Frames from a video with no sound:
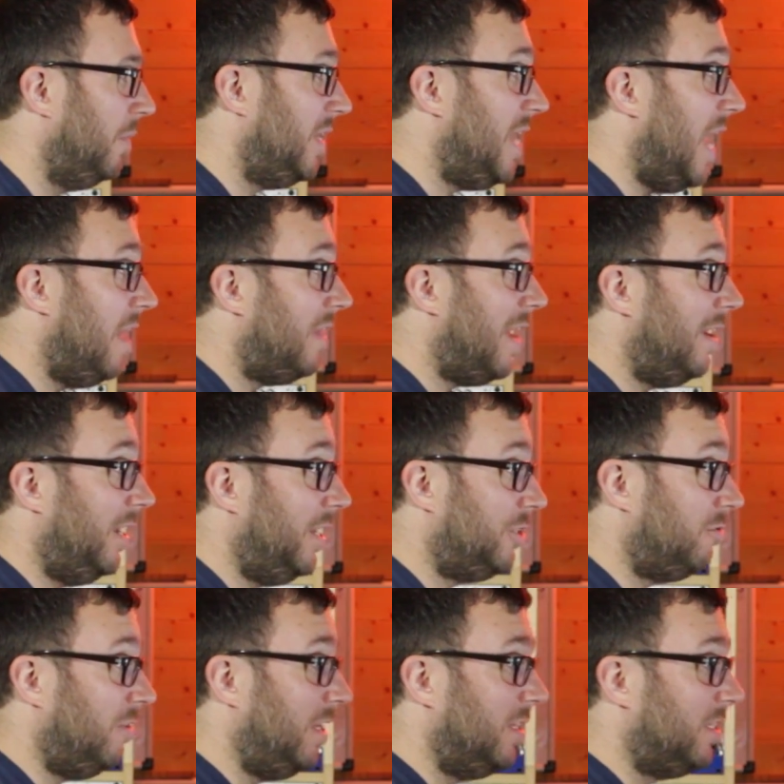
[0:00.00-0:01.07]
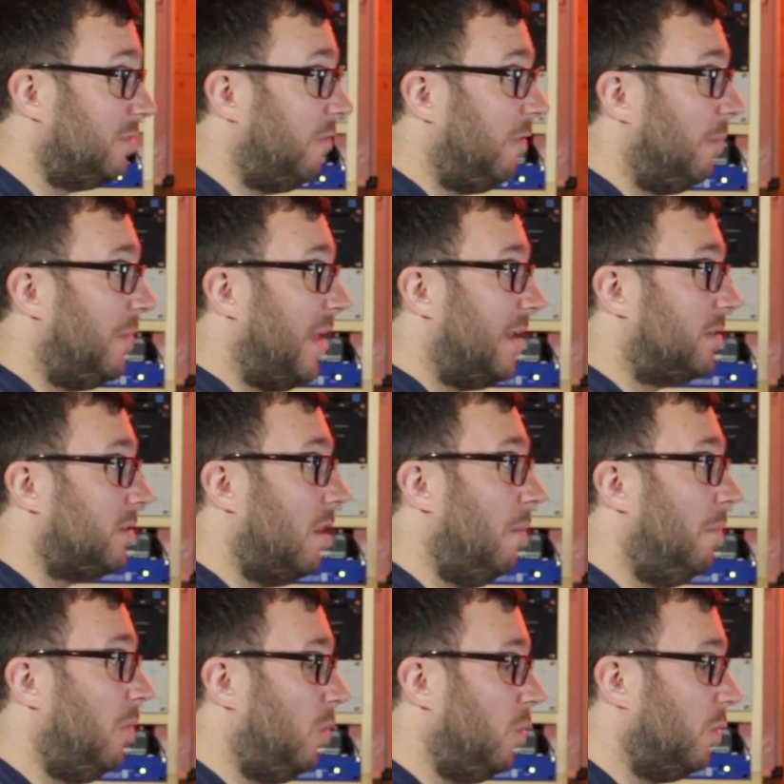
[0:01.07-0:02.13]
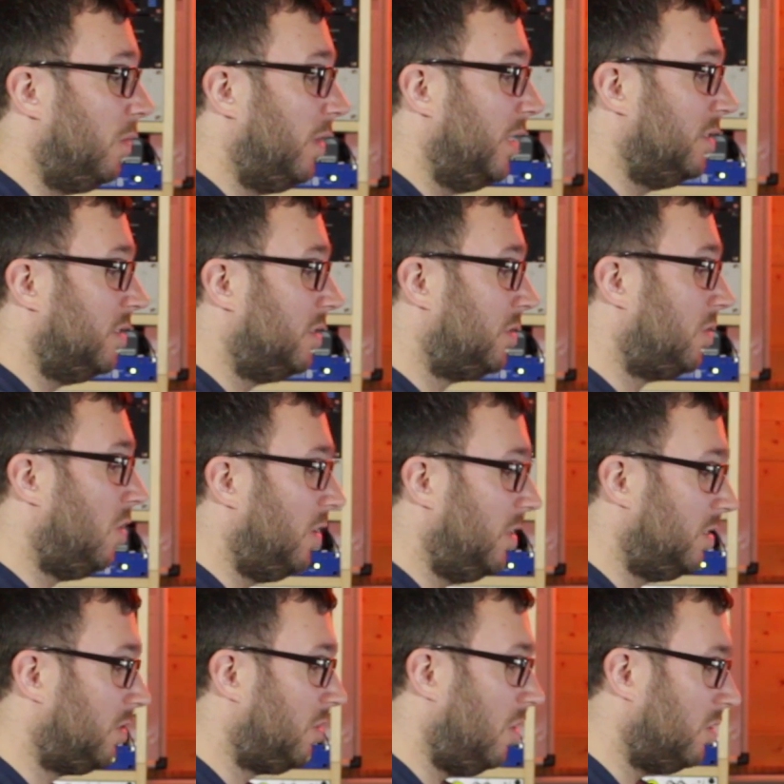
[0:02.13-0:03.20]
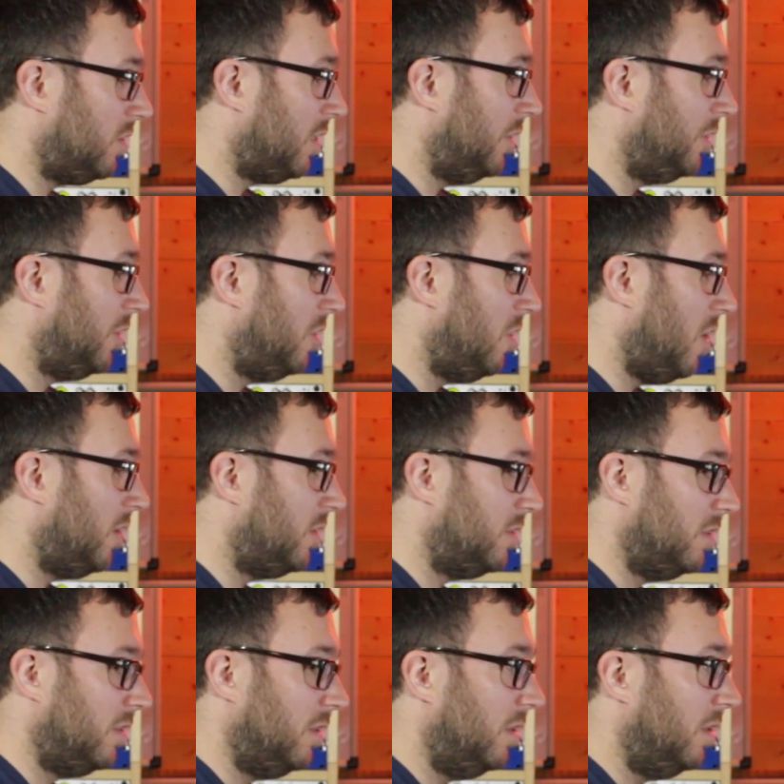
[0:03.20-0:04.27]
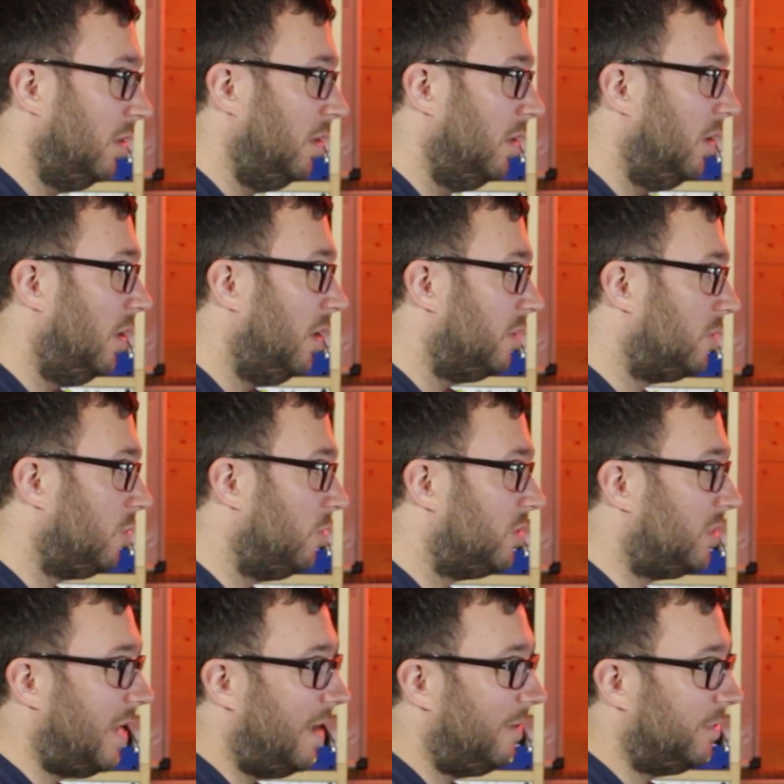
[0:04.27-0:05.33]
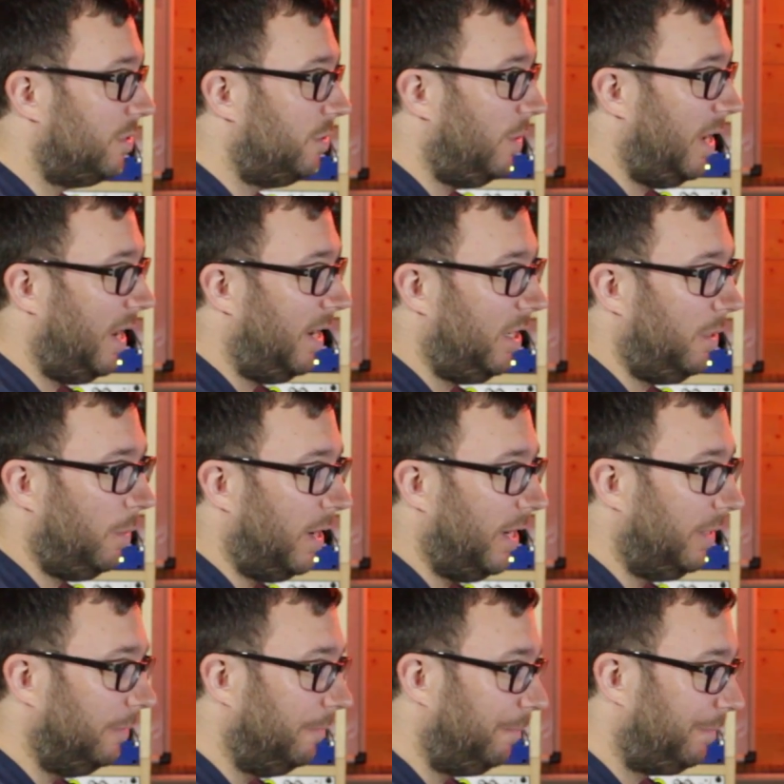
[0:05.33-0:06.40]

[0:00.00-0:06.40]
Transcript: But yeah, that literally is from that sample. It's got such a nice sort of sound to it anyway.